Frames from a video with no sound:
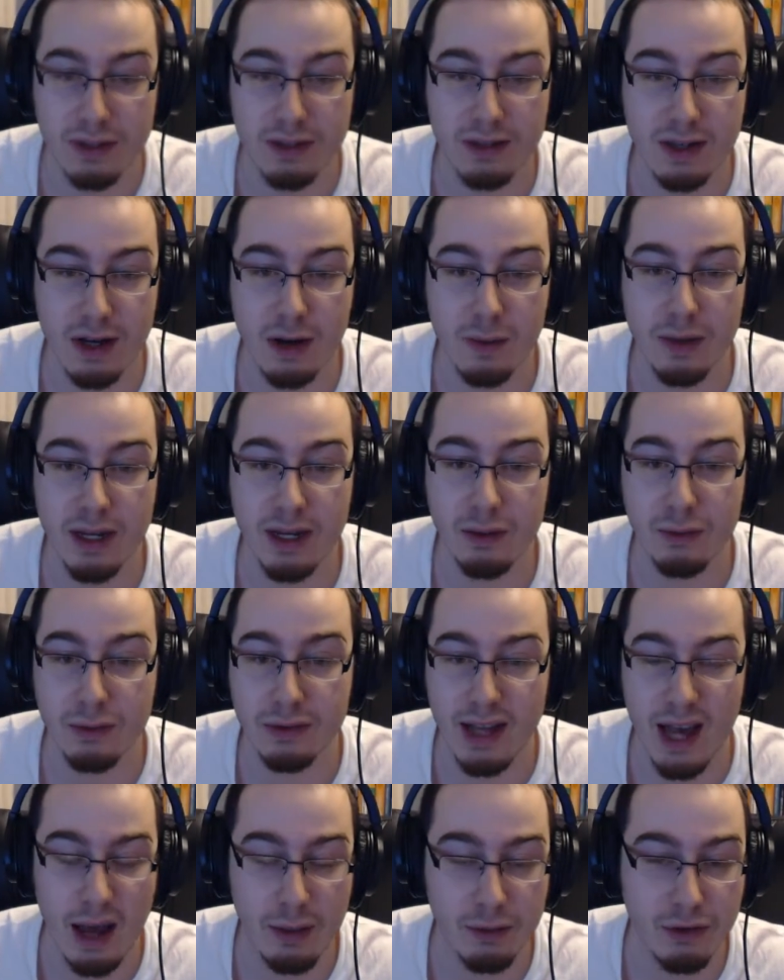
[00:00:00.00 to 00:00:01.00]
was a zombie and
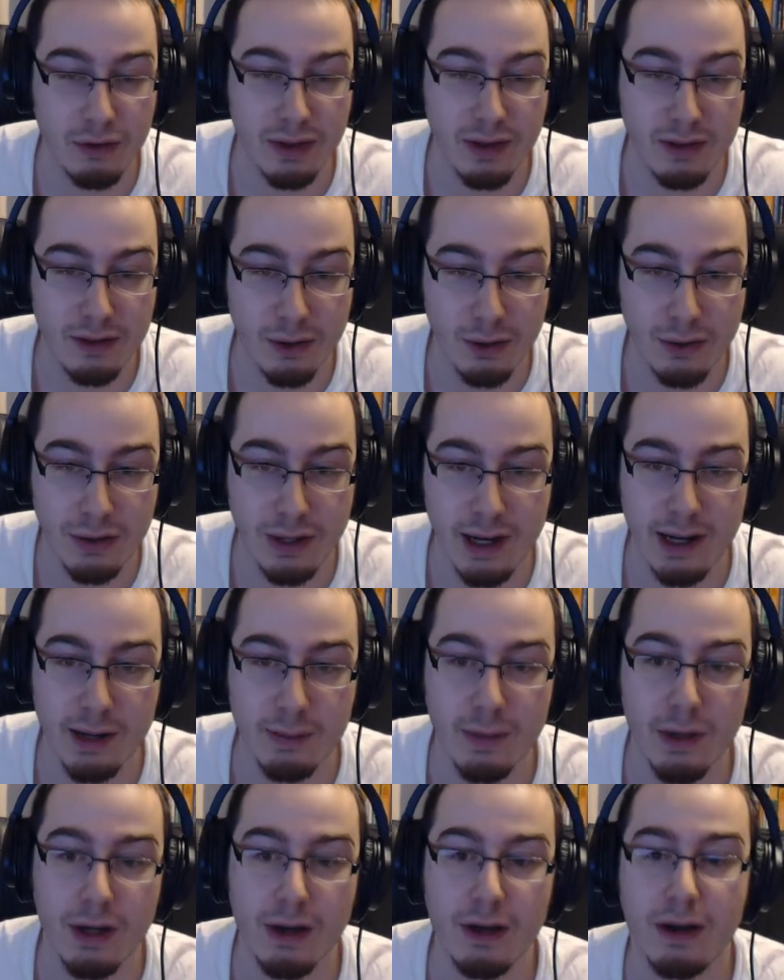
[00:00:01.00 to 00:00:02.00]
was captured this whole
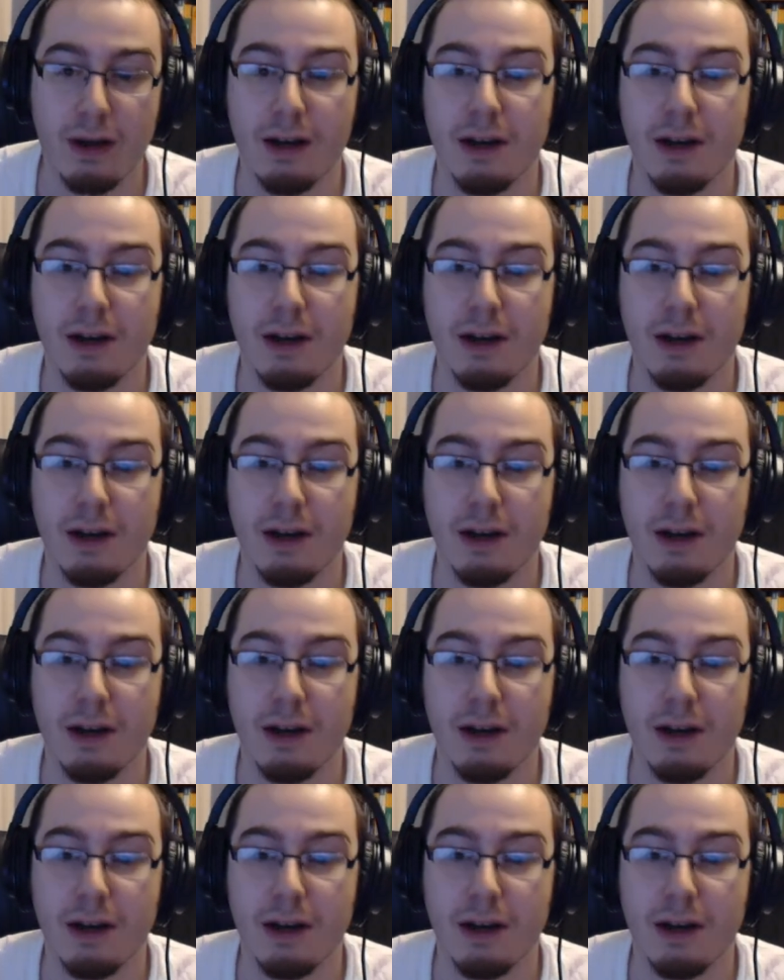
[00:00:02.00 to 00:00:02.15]
time.